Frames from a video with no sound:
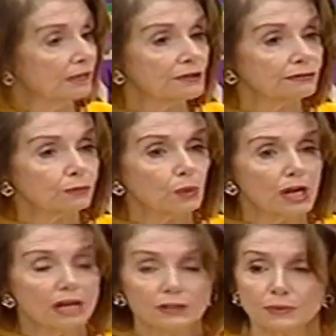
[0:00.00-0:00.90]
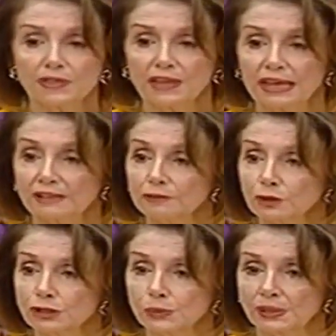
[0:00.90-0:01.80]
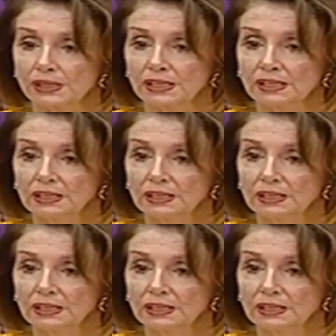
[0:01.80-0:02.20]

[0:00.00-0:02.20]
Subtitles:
of the 400th anniversary